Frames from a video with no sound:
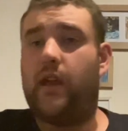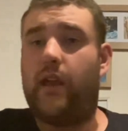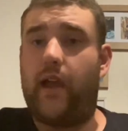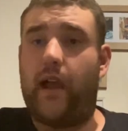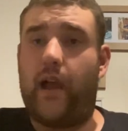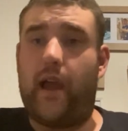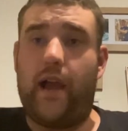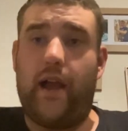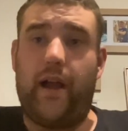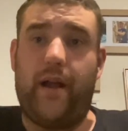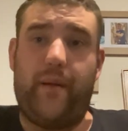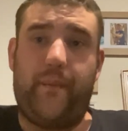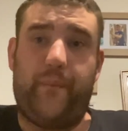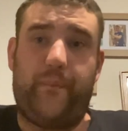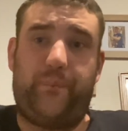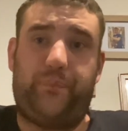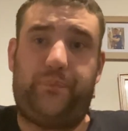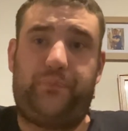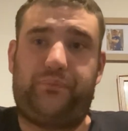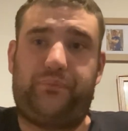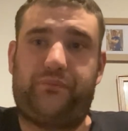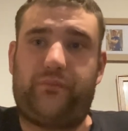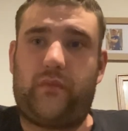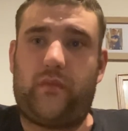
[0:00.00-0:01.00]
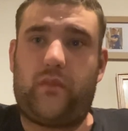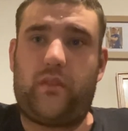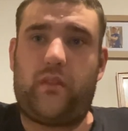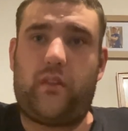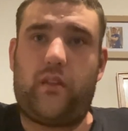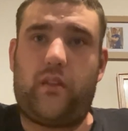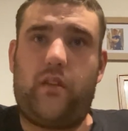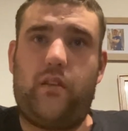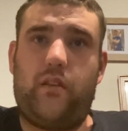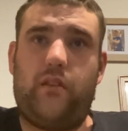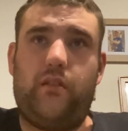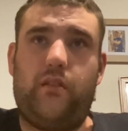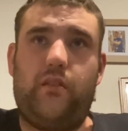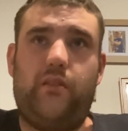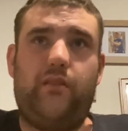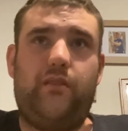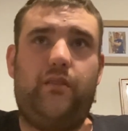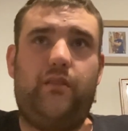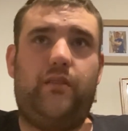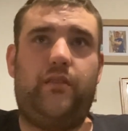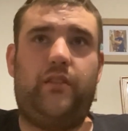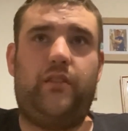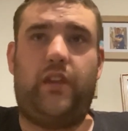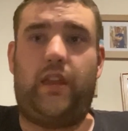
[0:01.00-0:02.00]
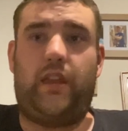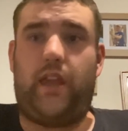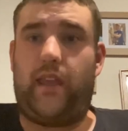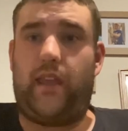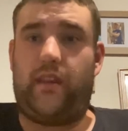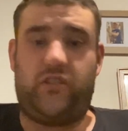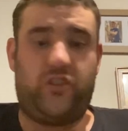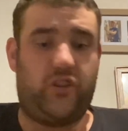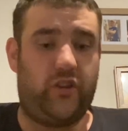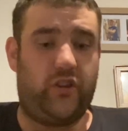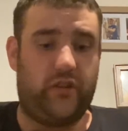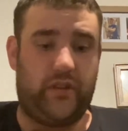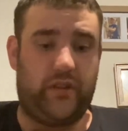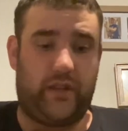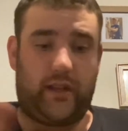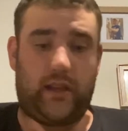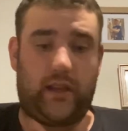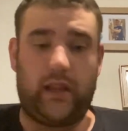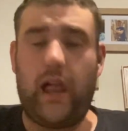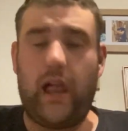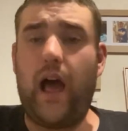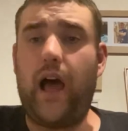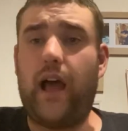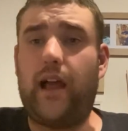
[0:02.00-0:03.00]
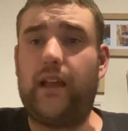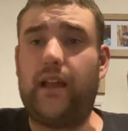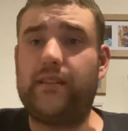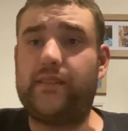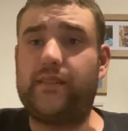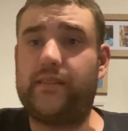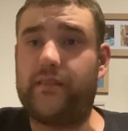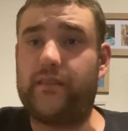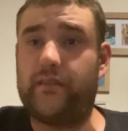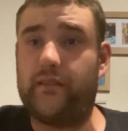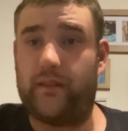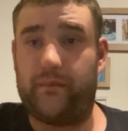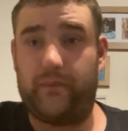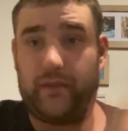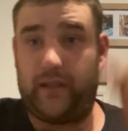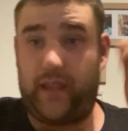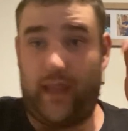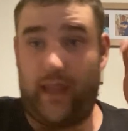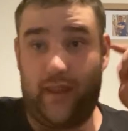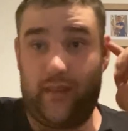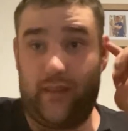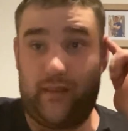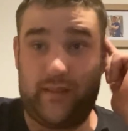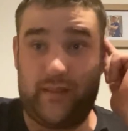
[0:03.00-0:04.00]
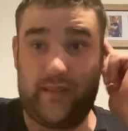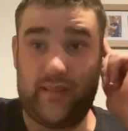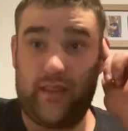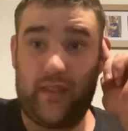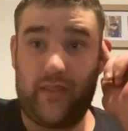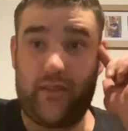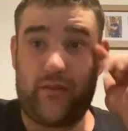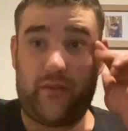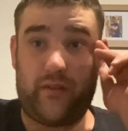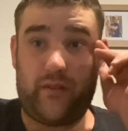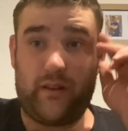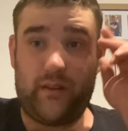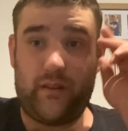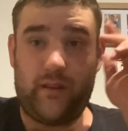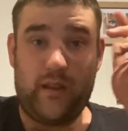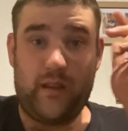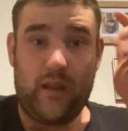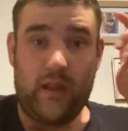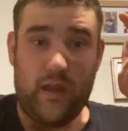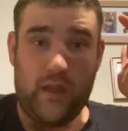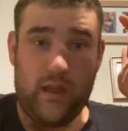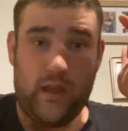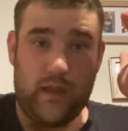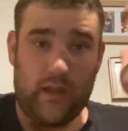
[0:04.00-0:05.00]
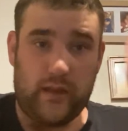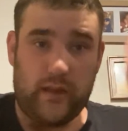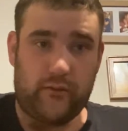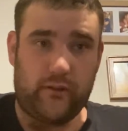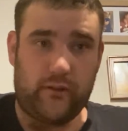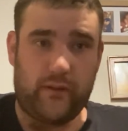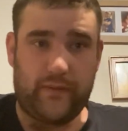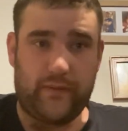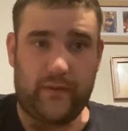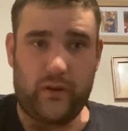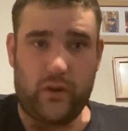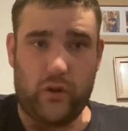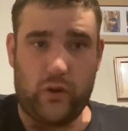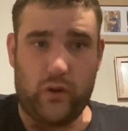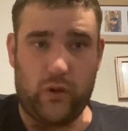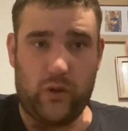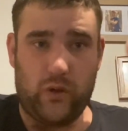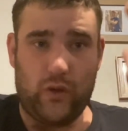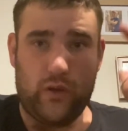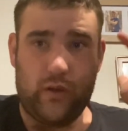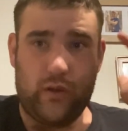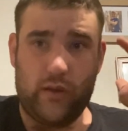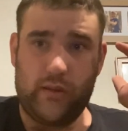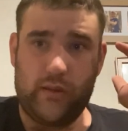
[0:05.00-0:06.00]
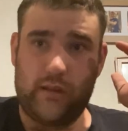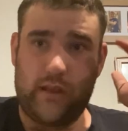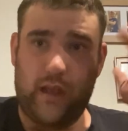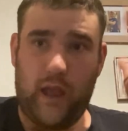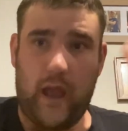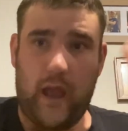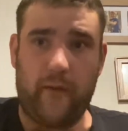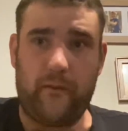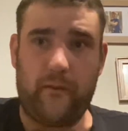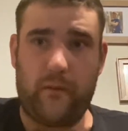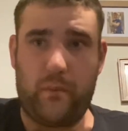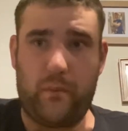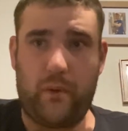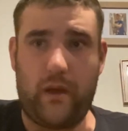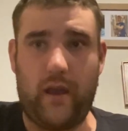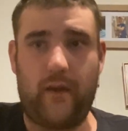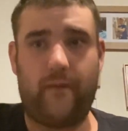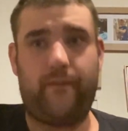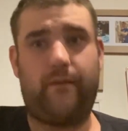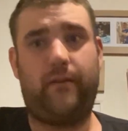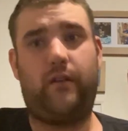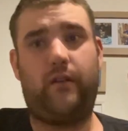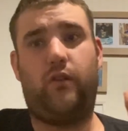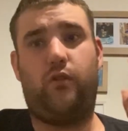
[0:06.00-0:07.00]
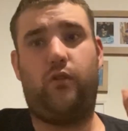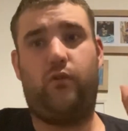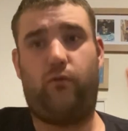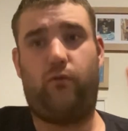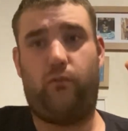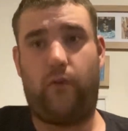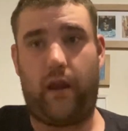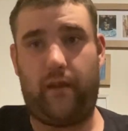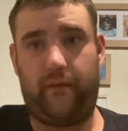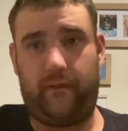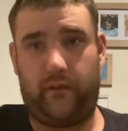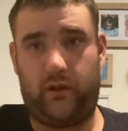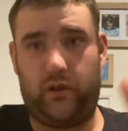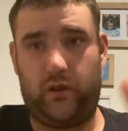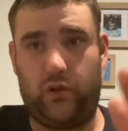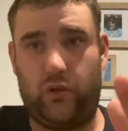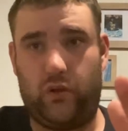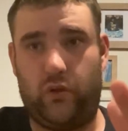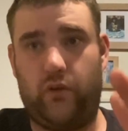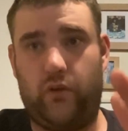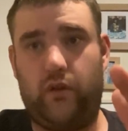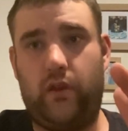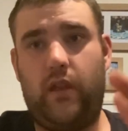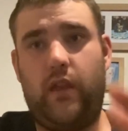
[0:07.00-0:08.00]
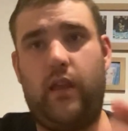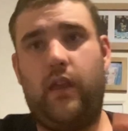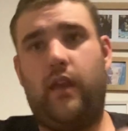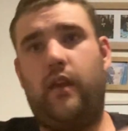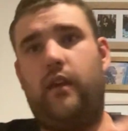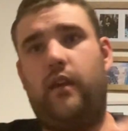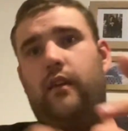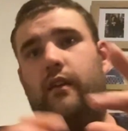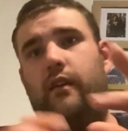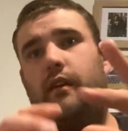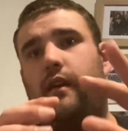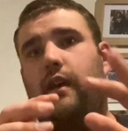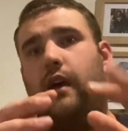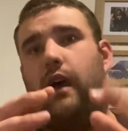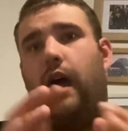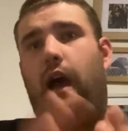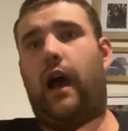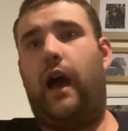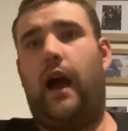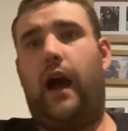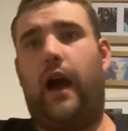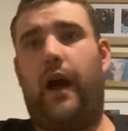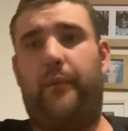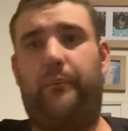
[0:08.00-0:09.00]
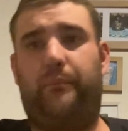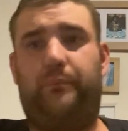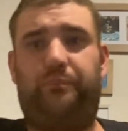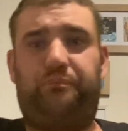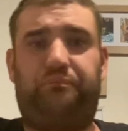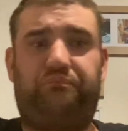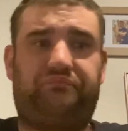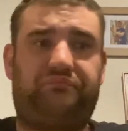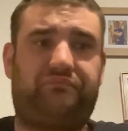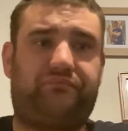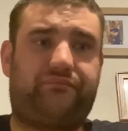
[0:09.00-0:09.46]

Um, you get to choose your class. Again, Slytherin, Gryffindor, Hufflepuff, Ravenclaw. Um,